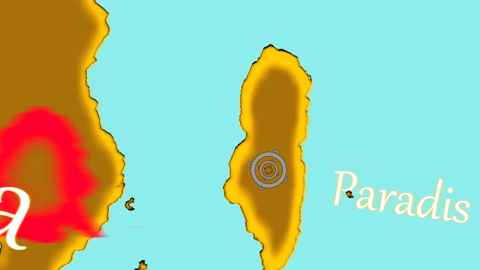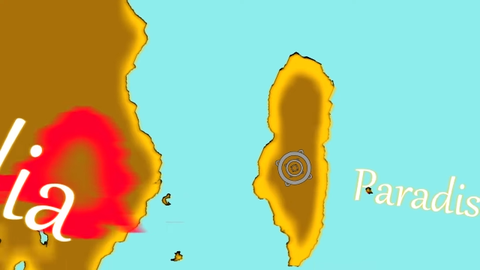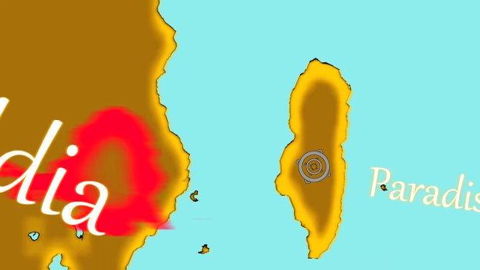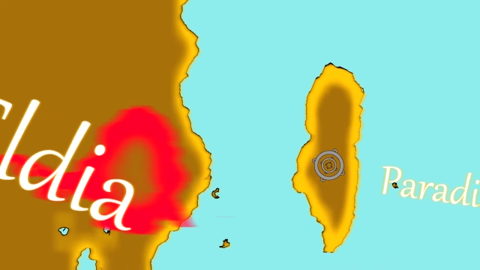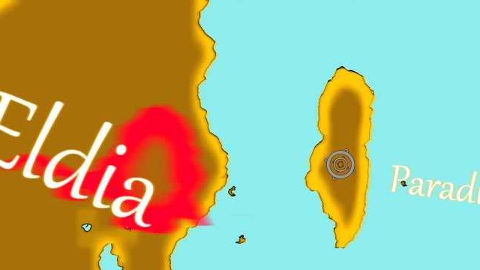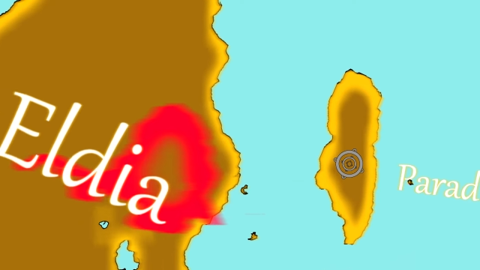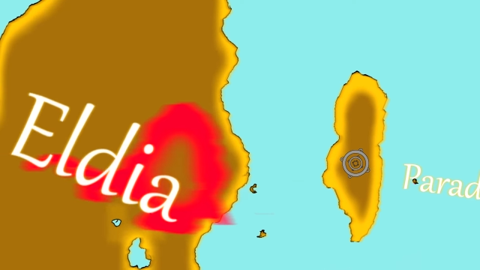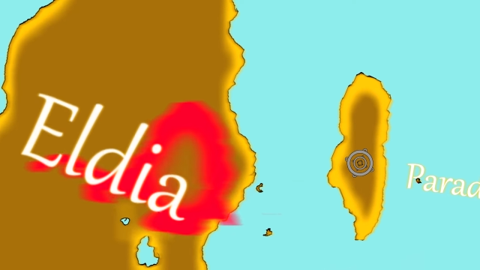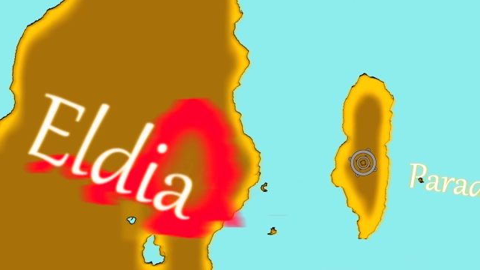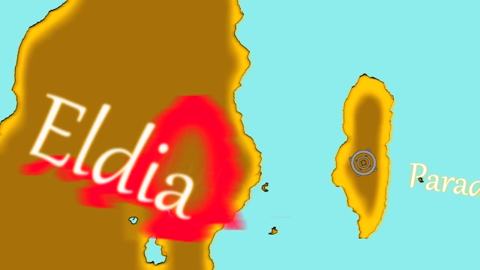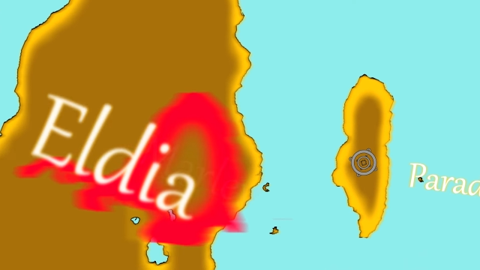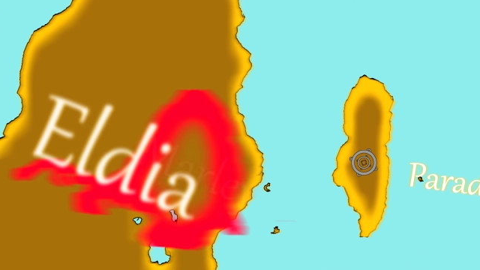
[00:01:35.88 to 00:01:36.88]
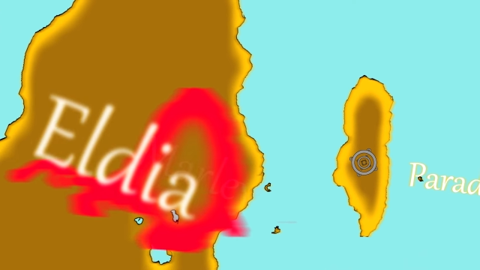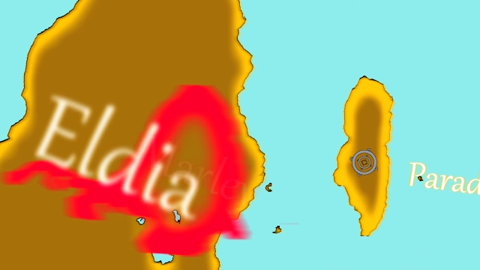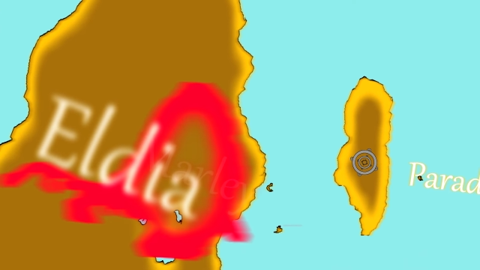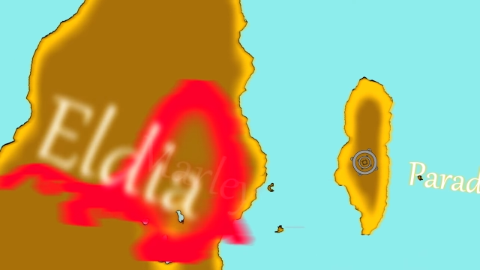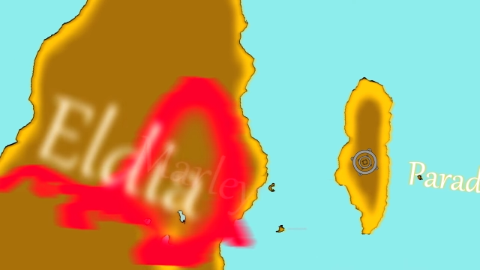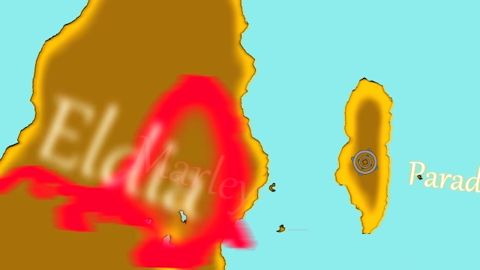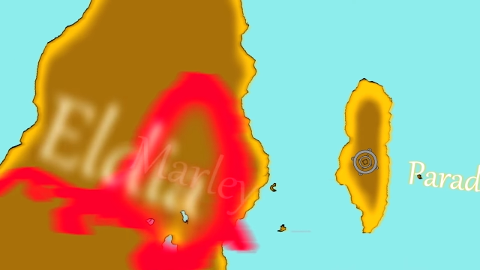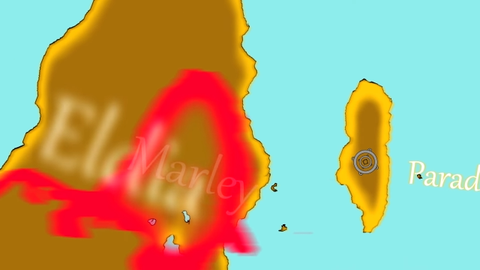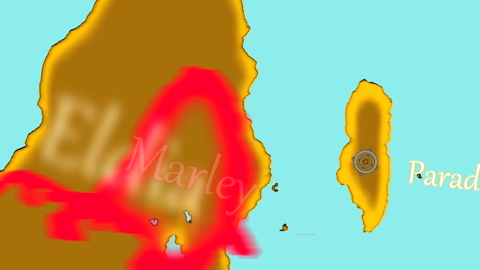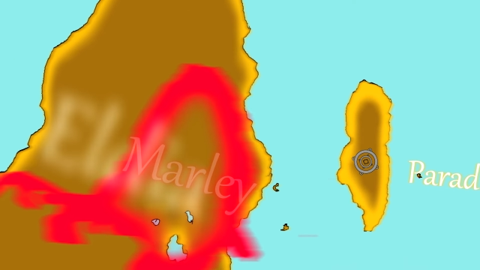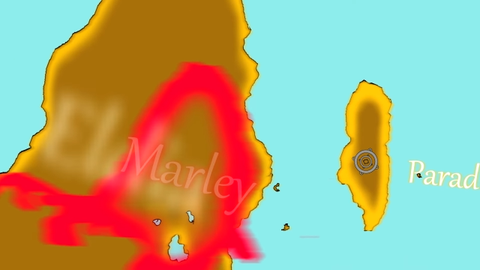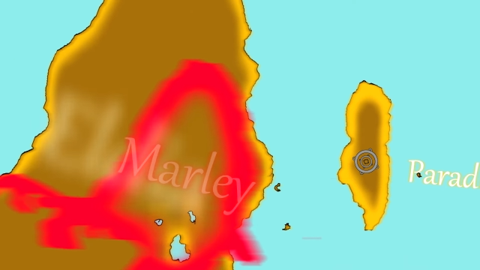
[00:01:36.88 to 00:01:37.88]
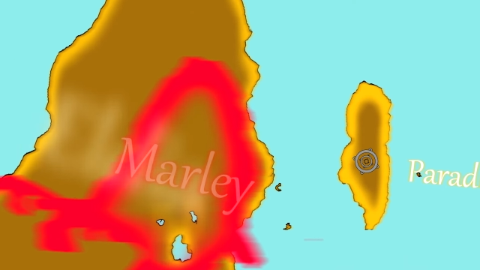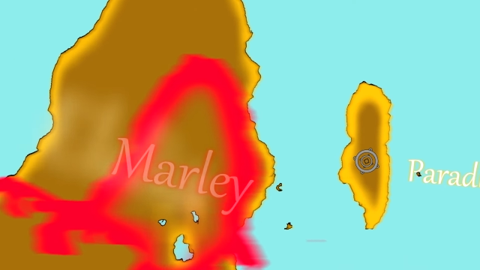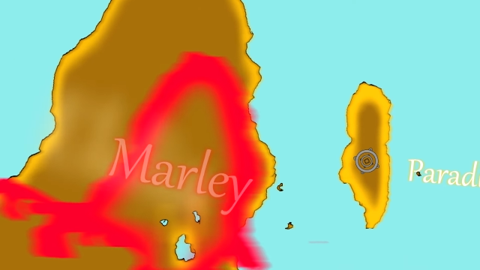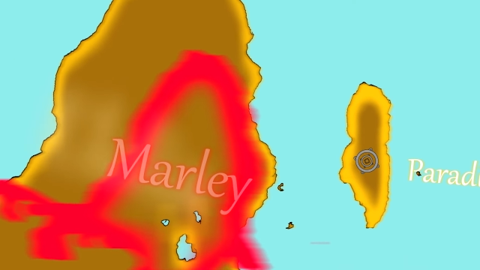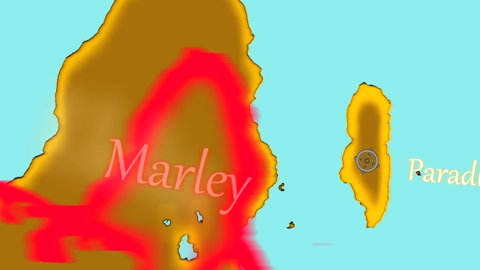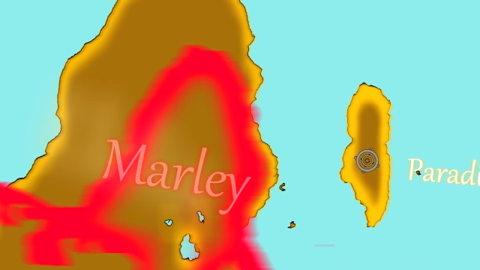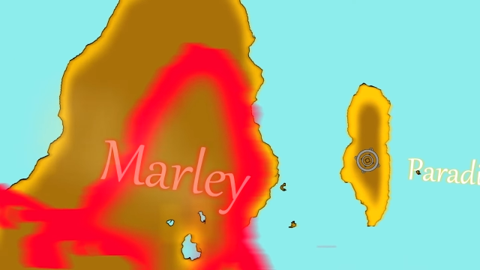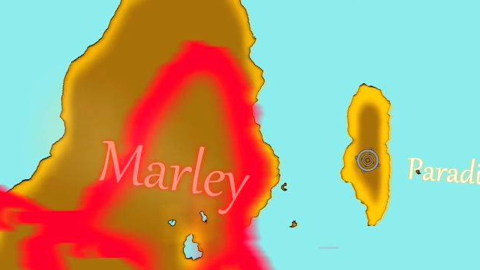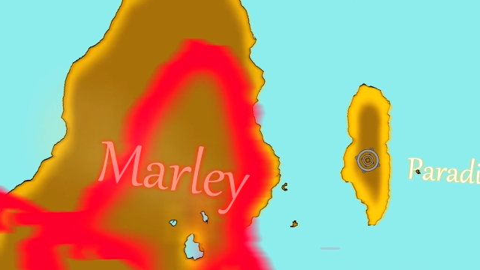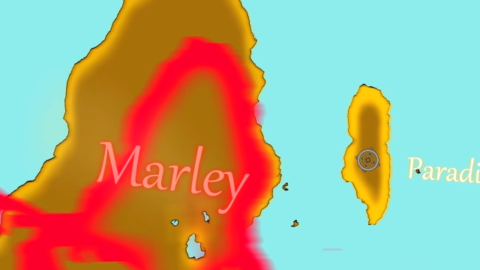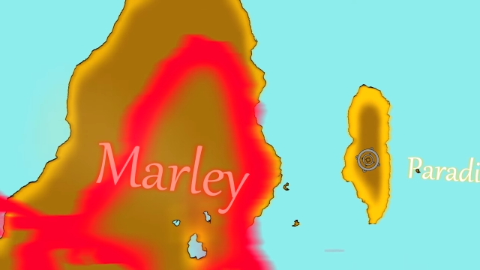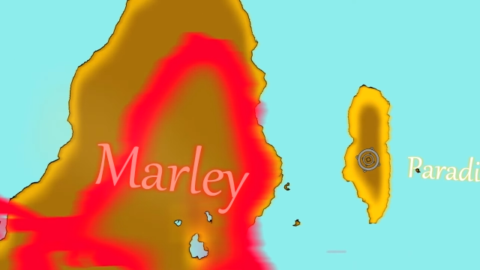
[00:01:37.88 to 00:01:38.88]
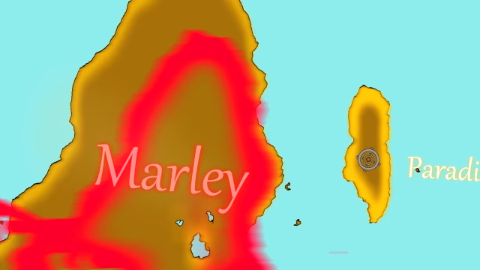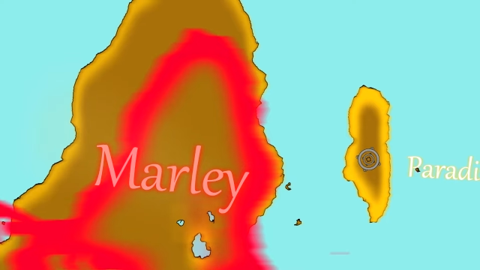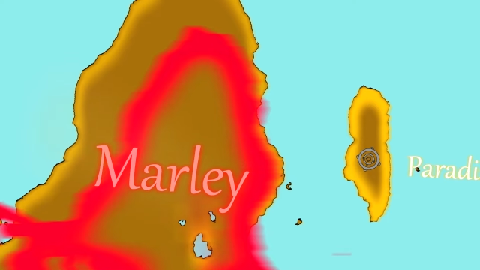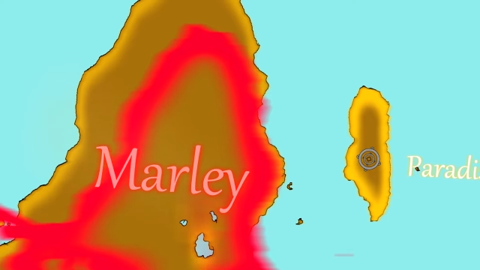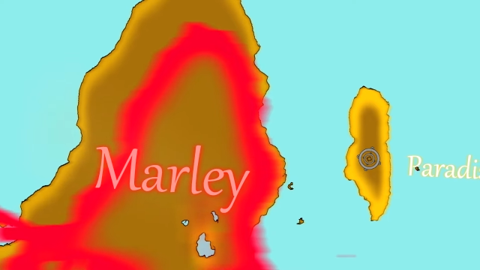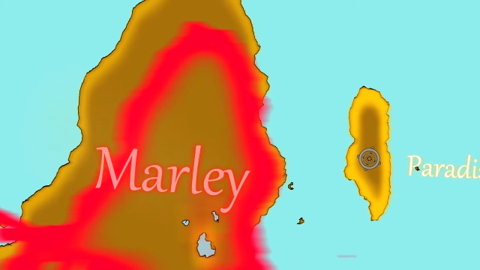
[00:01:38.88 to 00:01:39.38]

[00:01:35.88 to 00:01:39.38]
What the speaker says: [unreadable: no face in view]